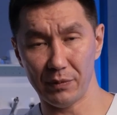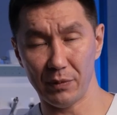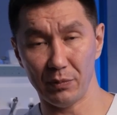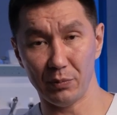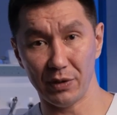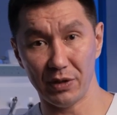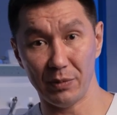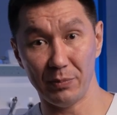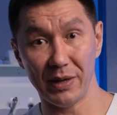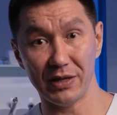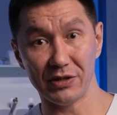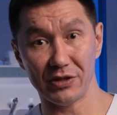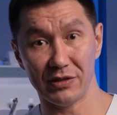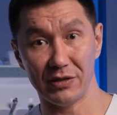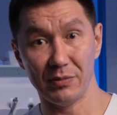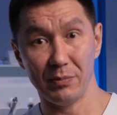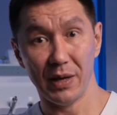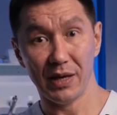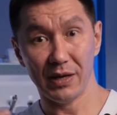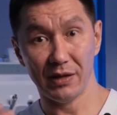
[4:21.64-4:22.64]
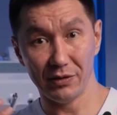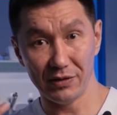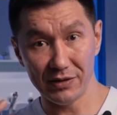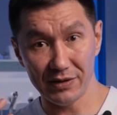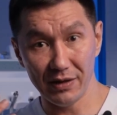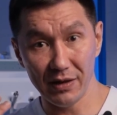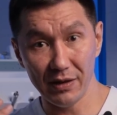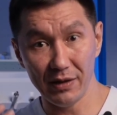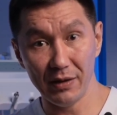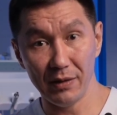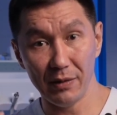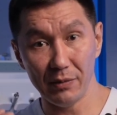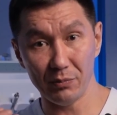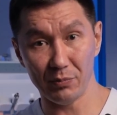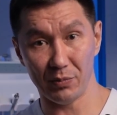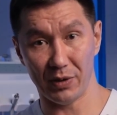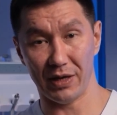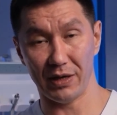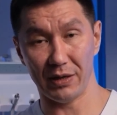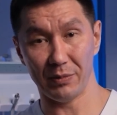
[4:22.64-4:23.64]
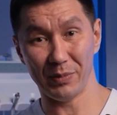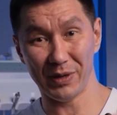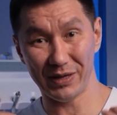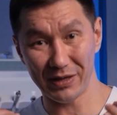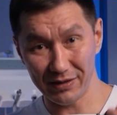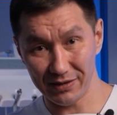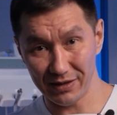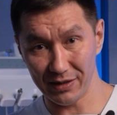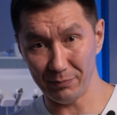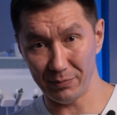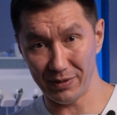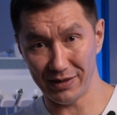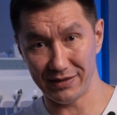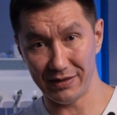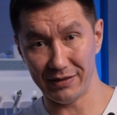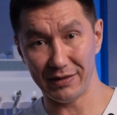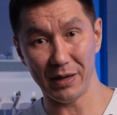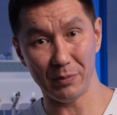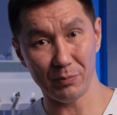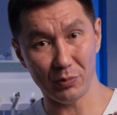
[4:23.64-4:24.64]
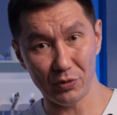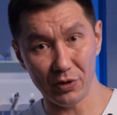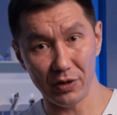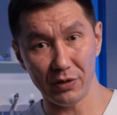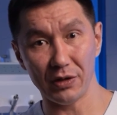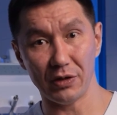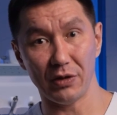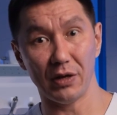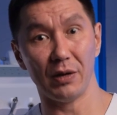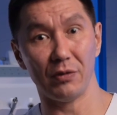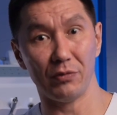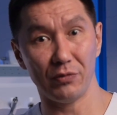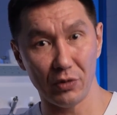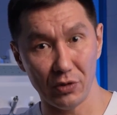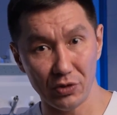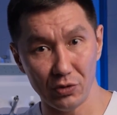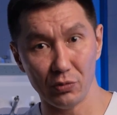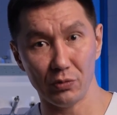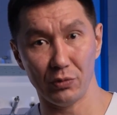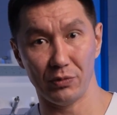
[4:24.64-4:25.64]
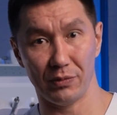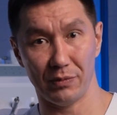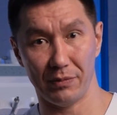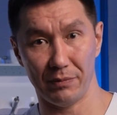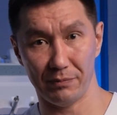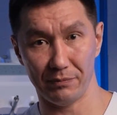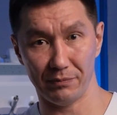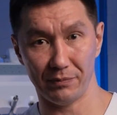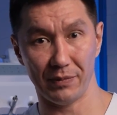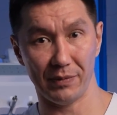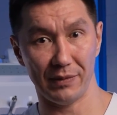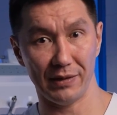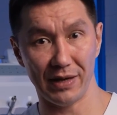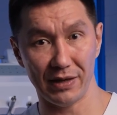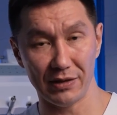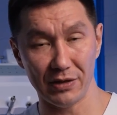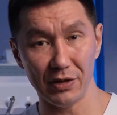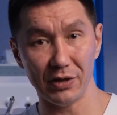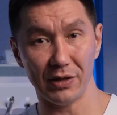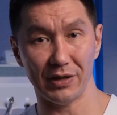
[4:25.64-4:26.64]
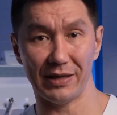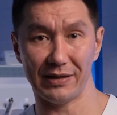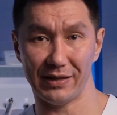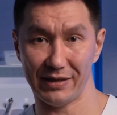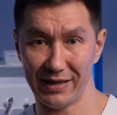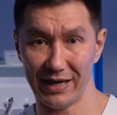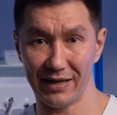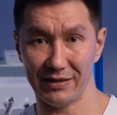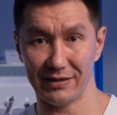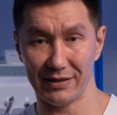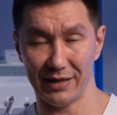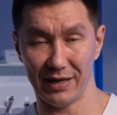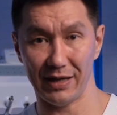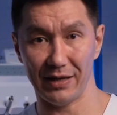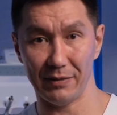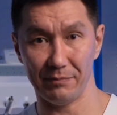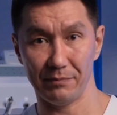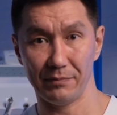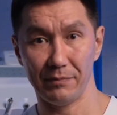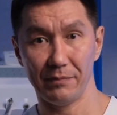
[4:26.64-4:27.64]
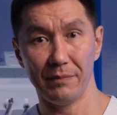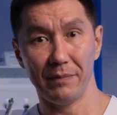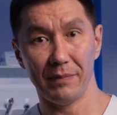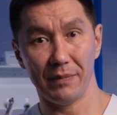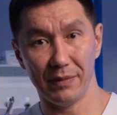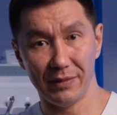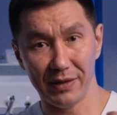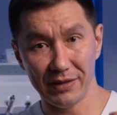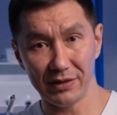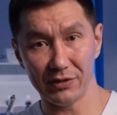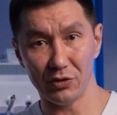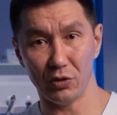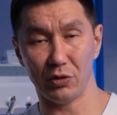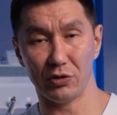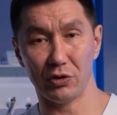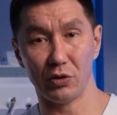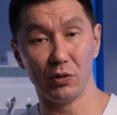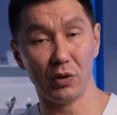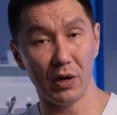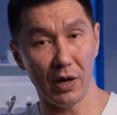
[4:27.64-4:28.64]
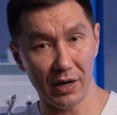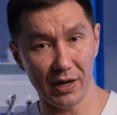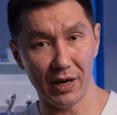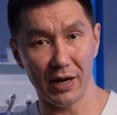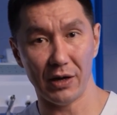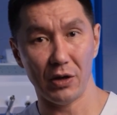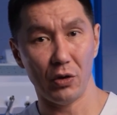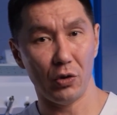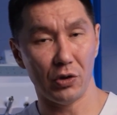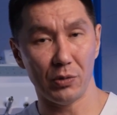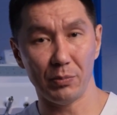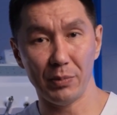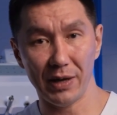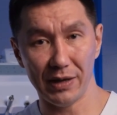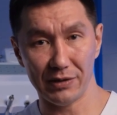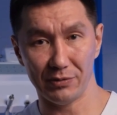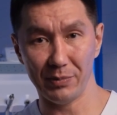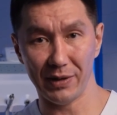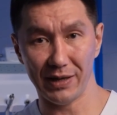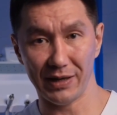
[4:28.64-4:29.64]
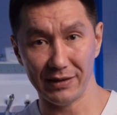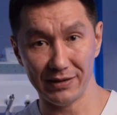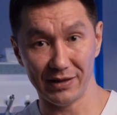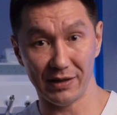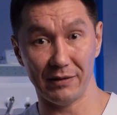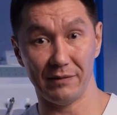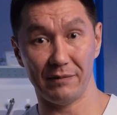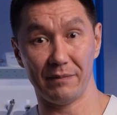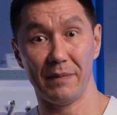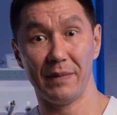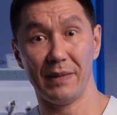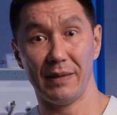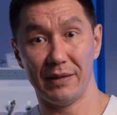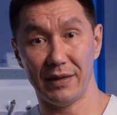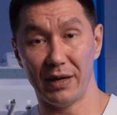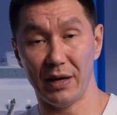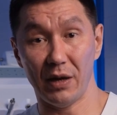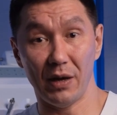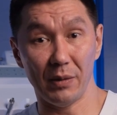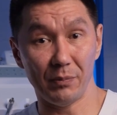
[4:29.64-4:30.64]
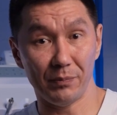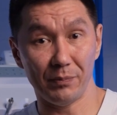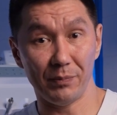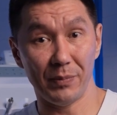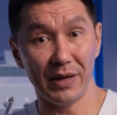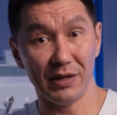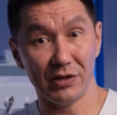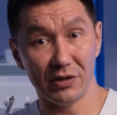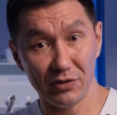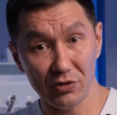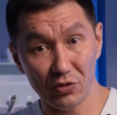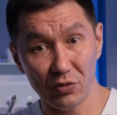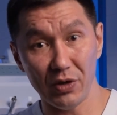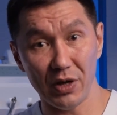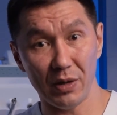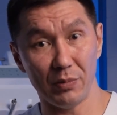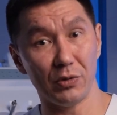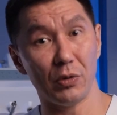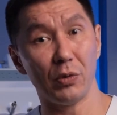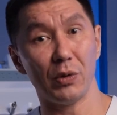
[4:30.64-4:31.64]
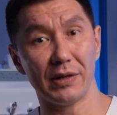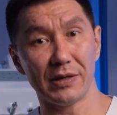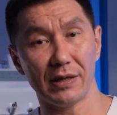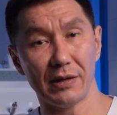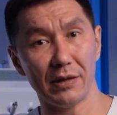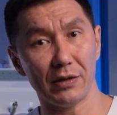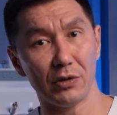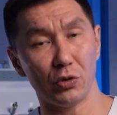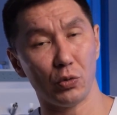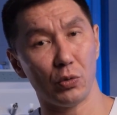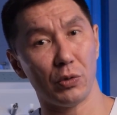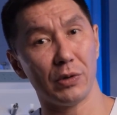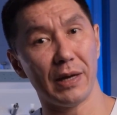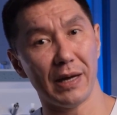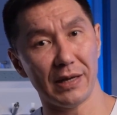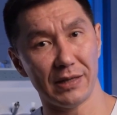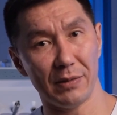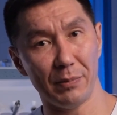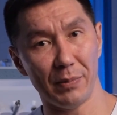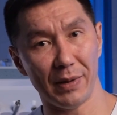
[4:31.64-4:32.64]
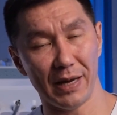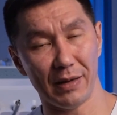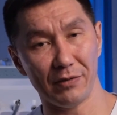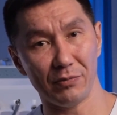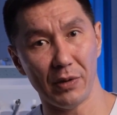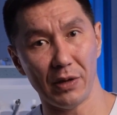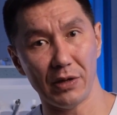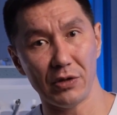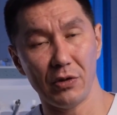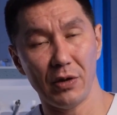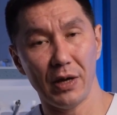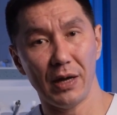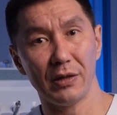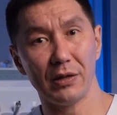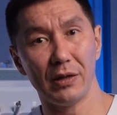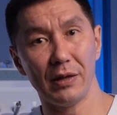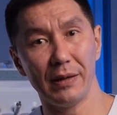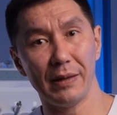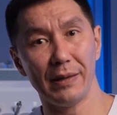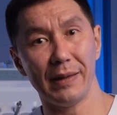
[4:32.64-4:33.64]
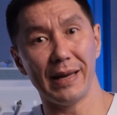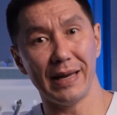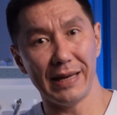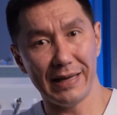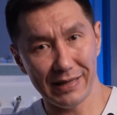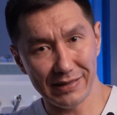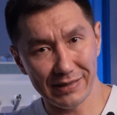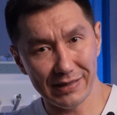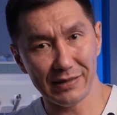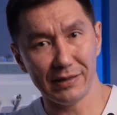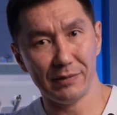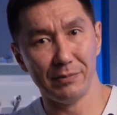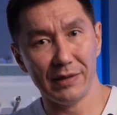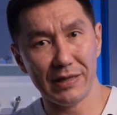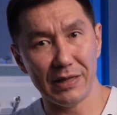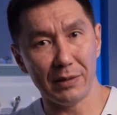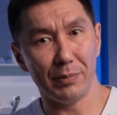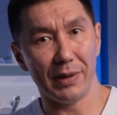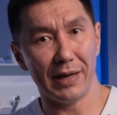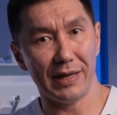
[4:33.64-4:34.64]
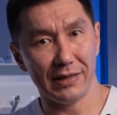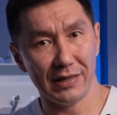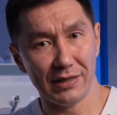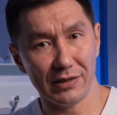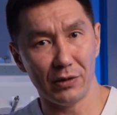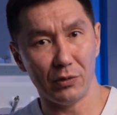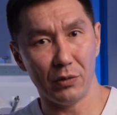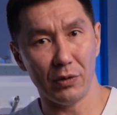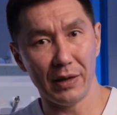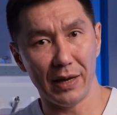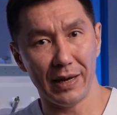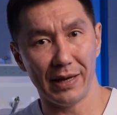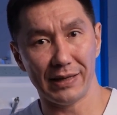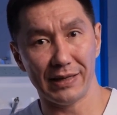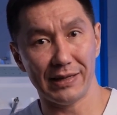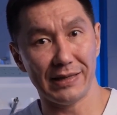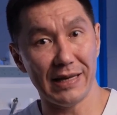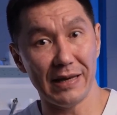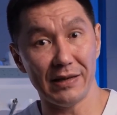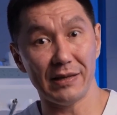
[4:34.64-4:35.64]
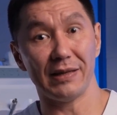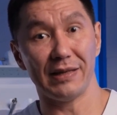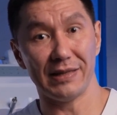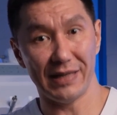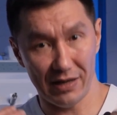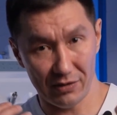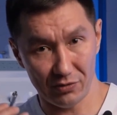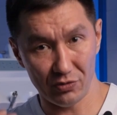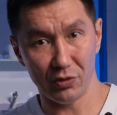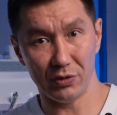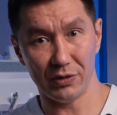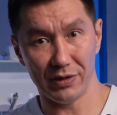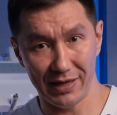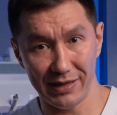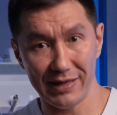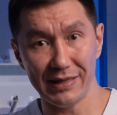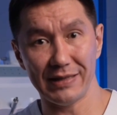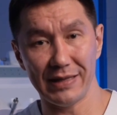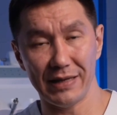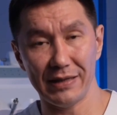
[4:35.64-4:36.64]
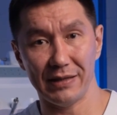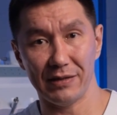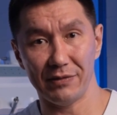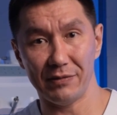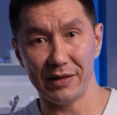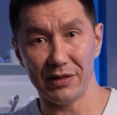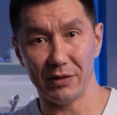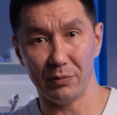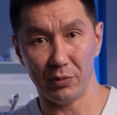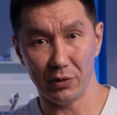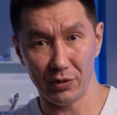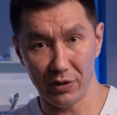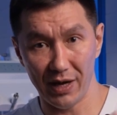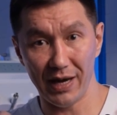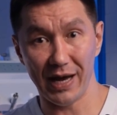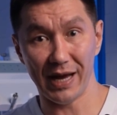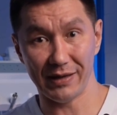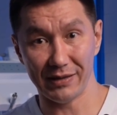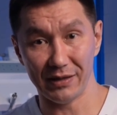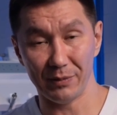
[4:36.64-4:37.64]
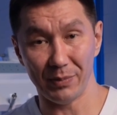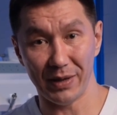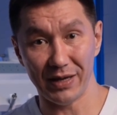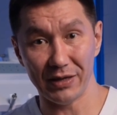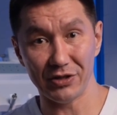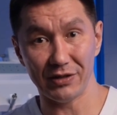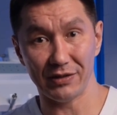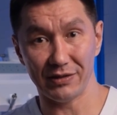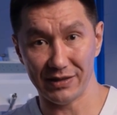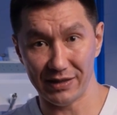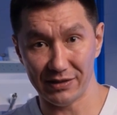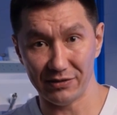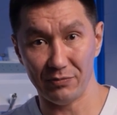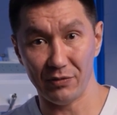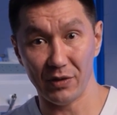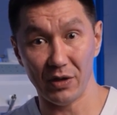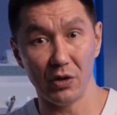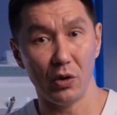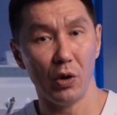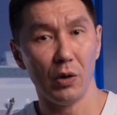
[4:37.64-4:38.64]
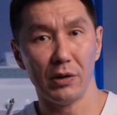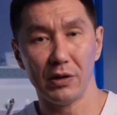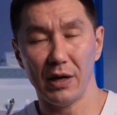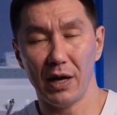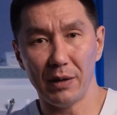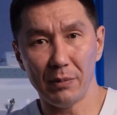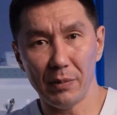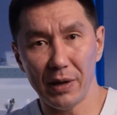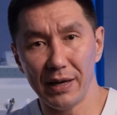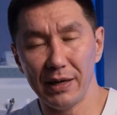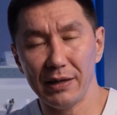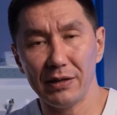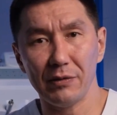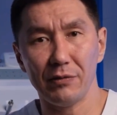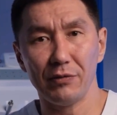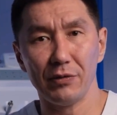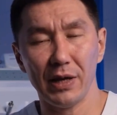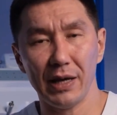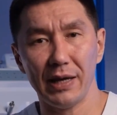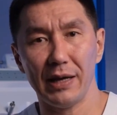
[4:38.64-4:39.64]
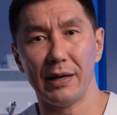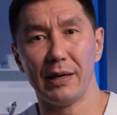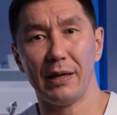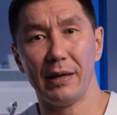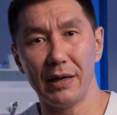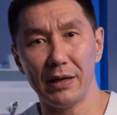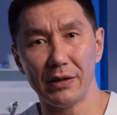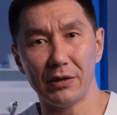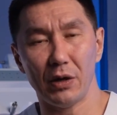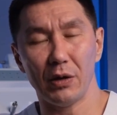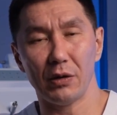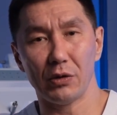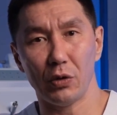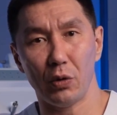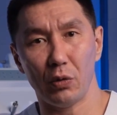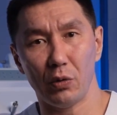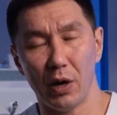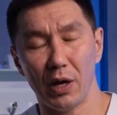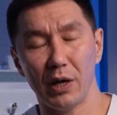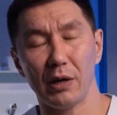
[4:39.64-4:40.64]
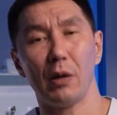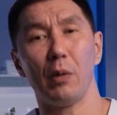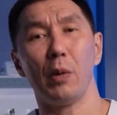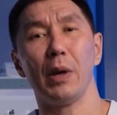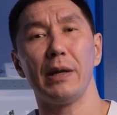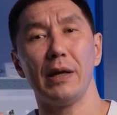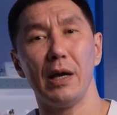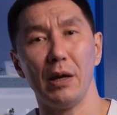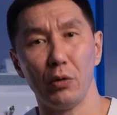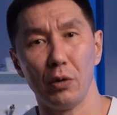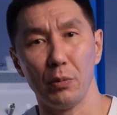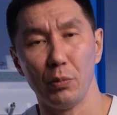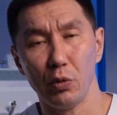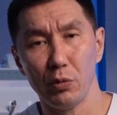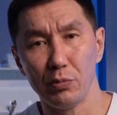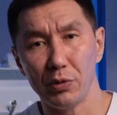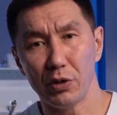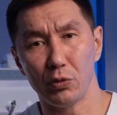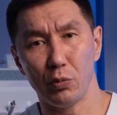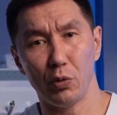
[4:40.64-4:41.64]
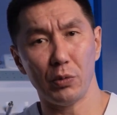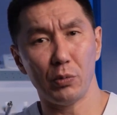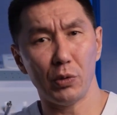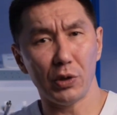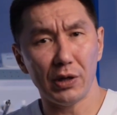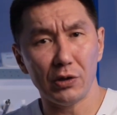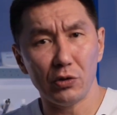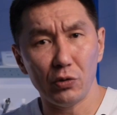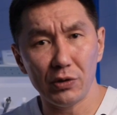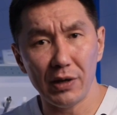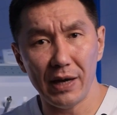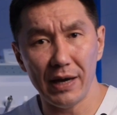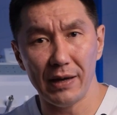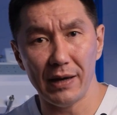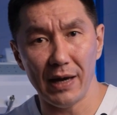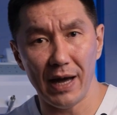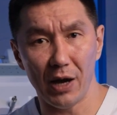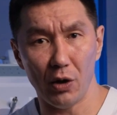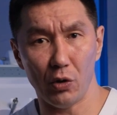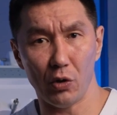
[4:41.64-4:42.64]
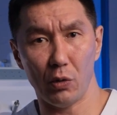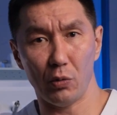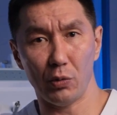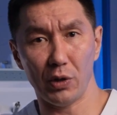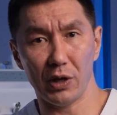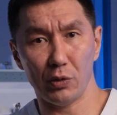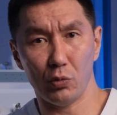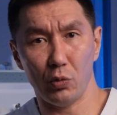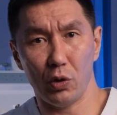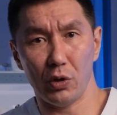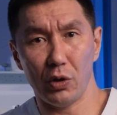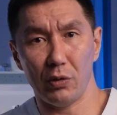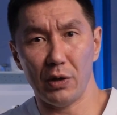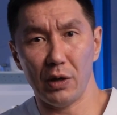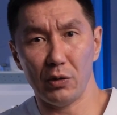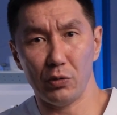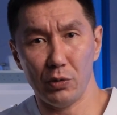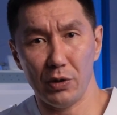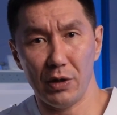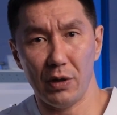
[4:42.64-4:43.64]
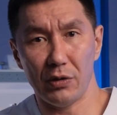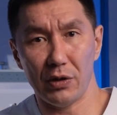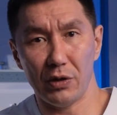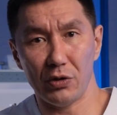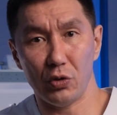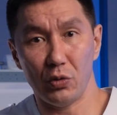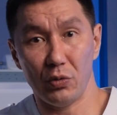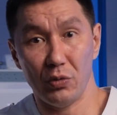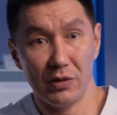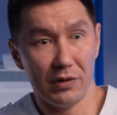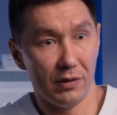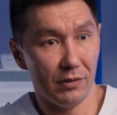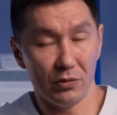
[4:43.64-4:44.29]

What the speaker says: When the patient smiles, we can immediately place a temporary crown for you, literally the next day. This is also a huge plus, meaning that there are patients who come to us in the tooth that is planned for extraction. It is in the visibility zone. It is either central, that is, it is visible, and the patient thinks for a long time, is afraid, does not know. Otherwise, I'll remove it. What will I do then? How long will I walk around without a tooth?